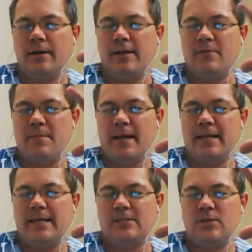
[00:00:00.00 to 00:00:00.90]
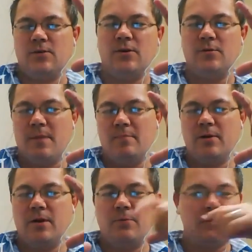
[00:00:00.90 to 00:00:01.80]
Everybody gets their own member
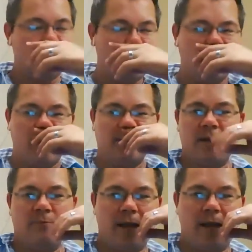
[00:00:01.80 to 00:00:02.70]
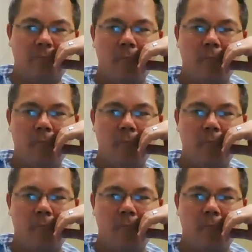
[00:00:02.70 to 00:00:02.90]
card. What do you think about that, Ray?